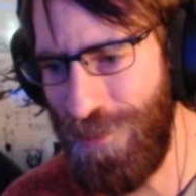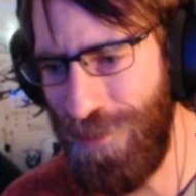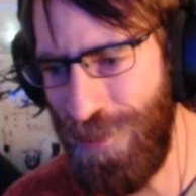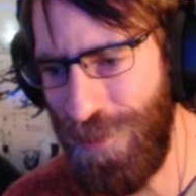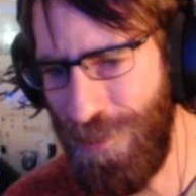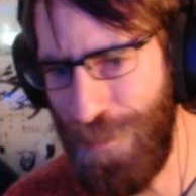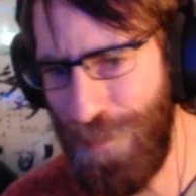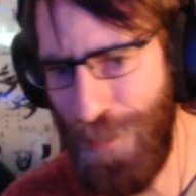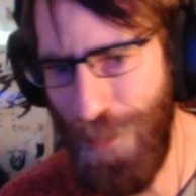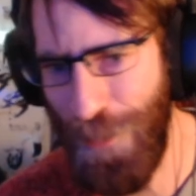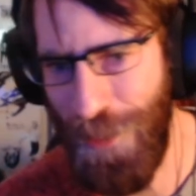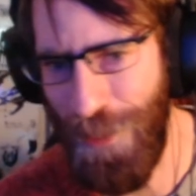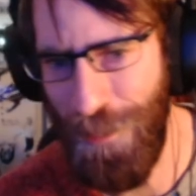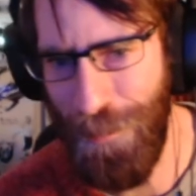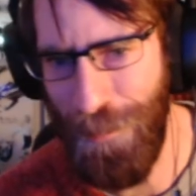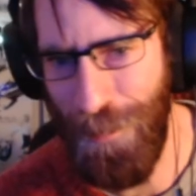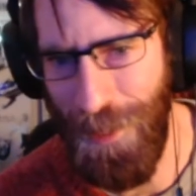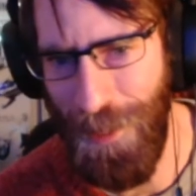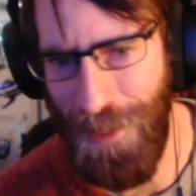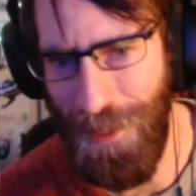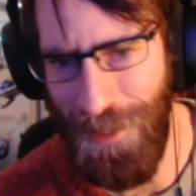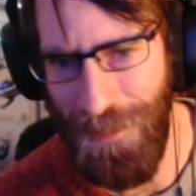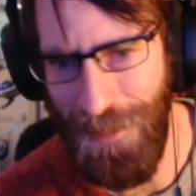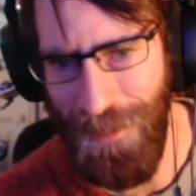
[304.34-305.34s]

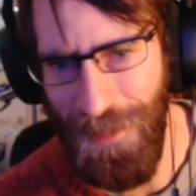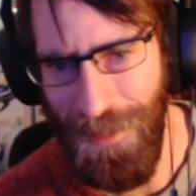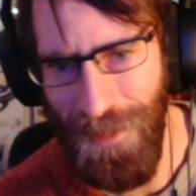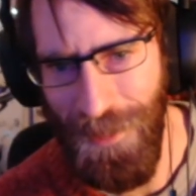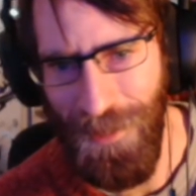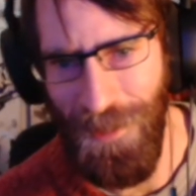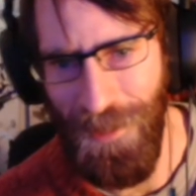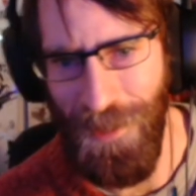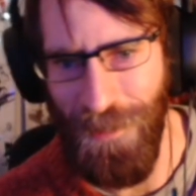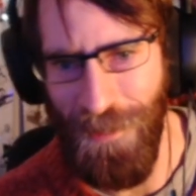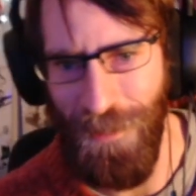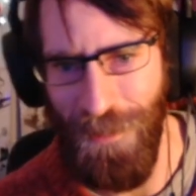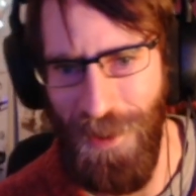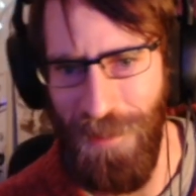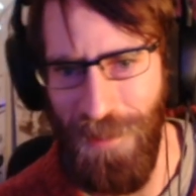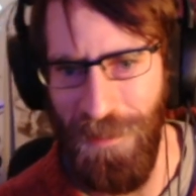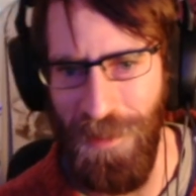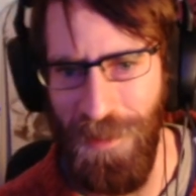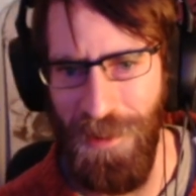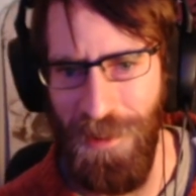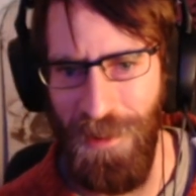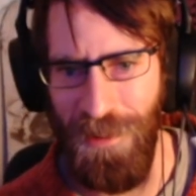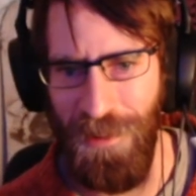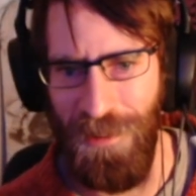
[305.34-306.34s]
beer. Like, rather than
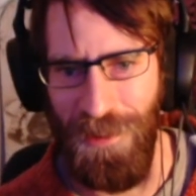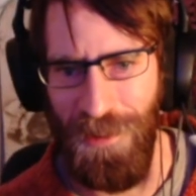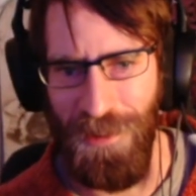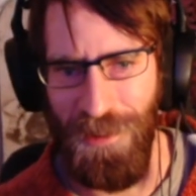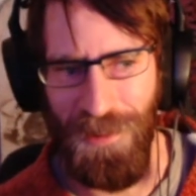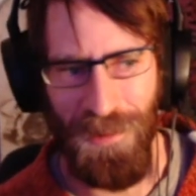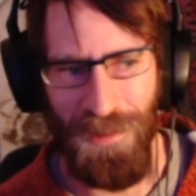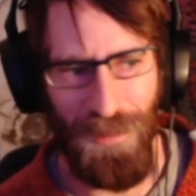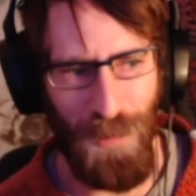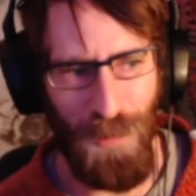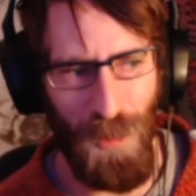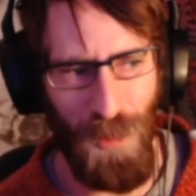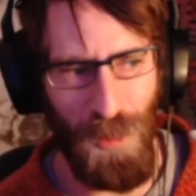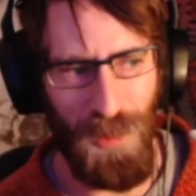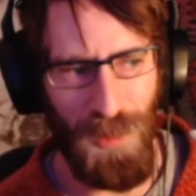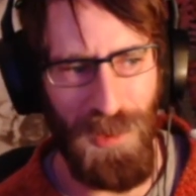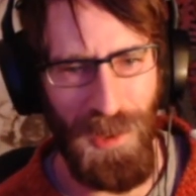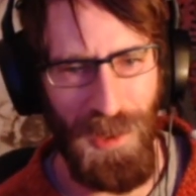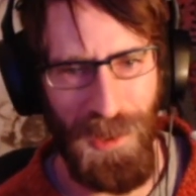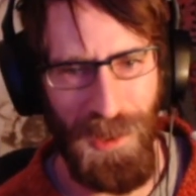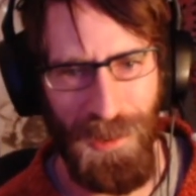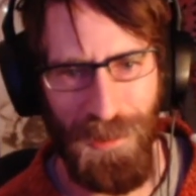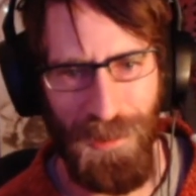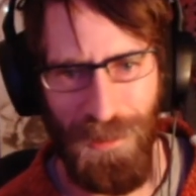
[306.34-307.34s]
using
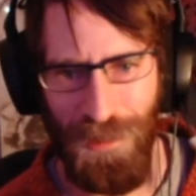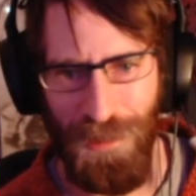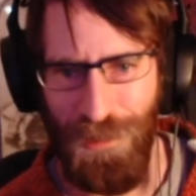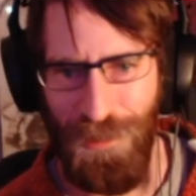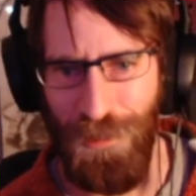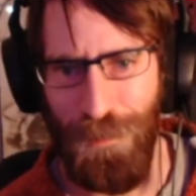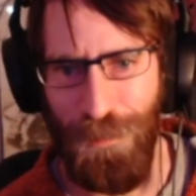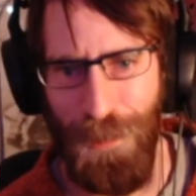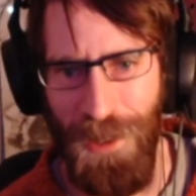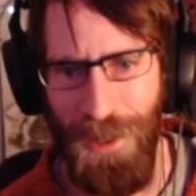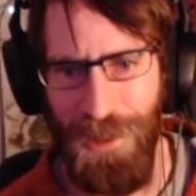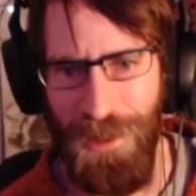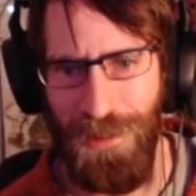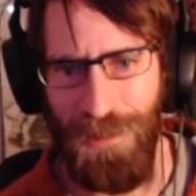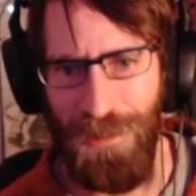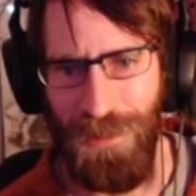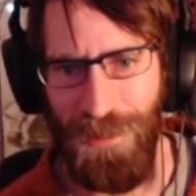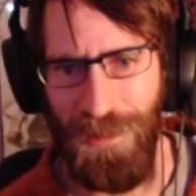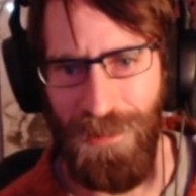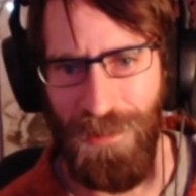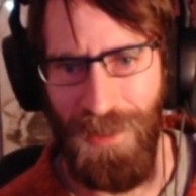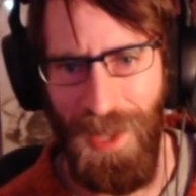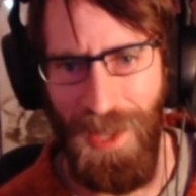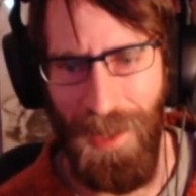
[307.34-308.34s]
water, just use penis
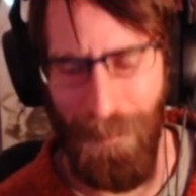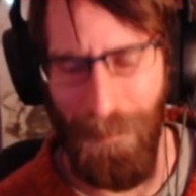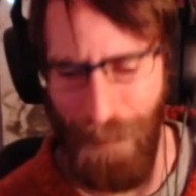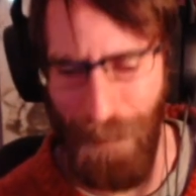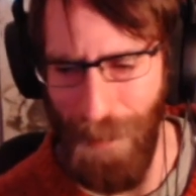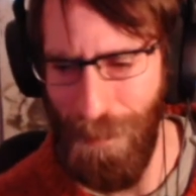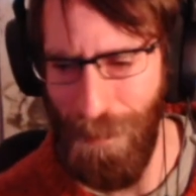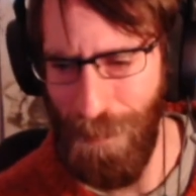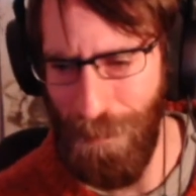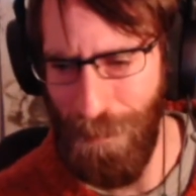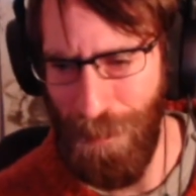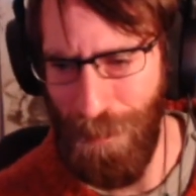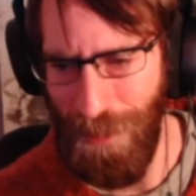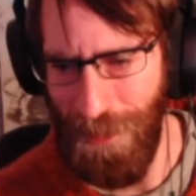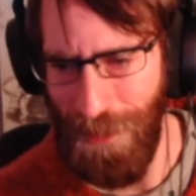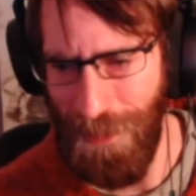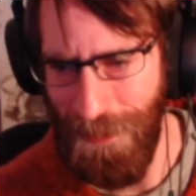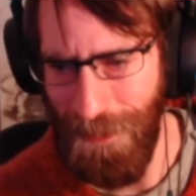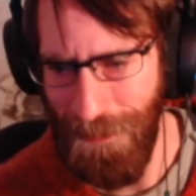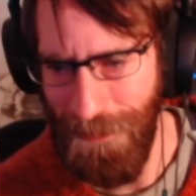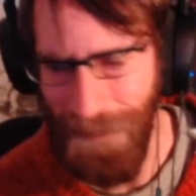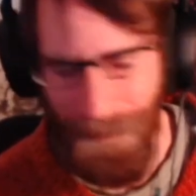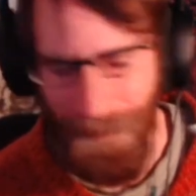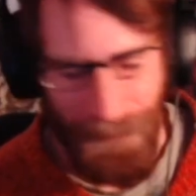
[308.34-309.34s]
juice. And people would buy it.
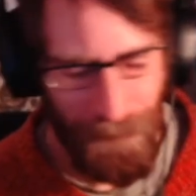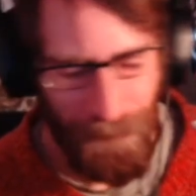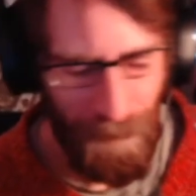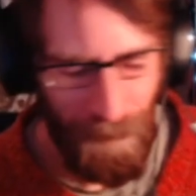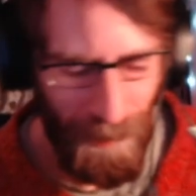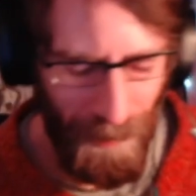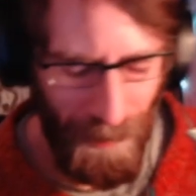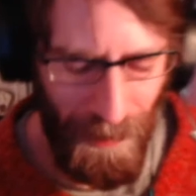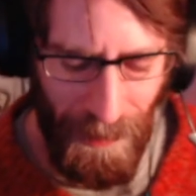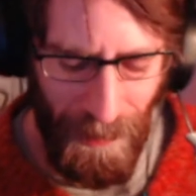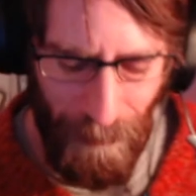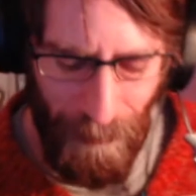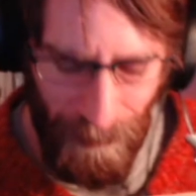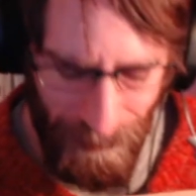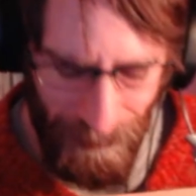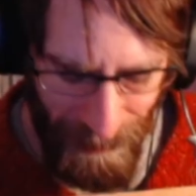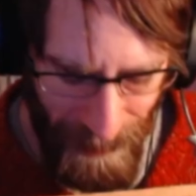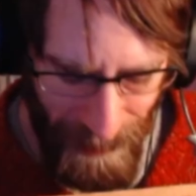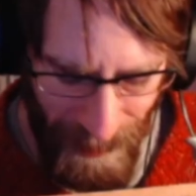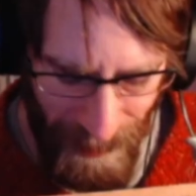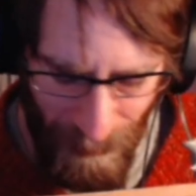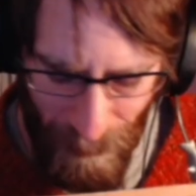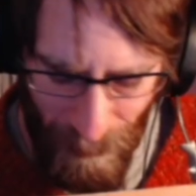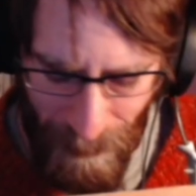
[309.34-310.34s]
Like, wasn't there
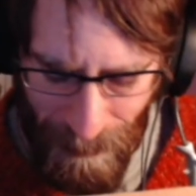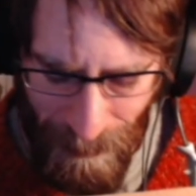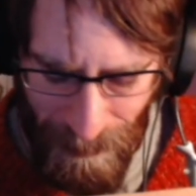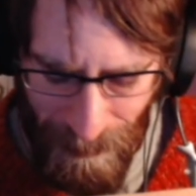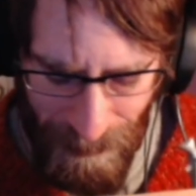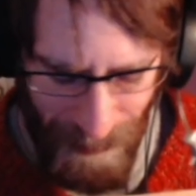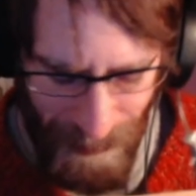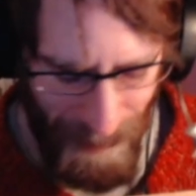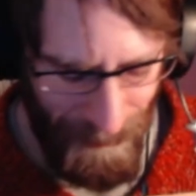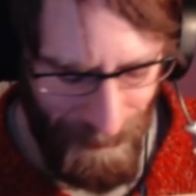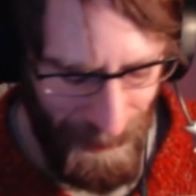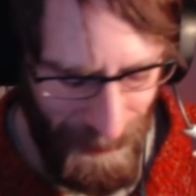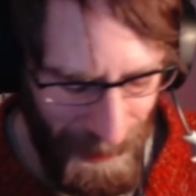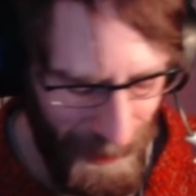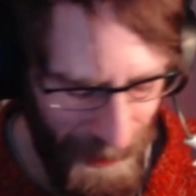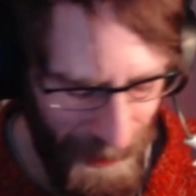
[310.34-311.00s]
that woman the other year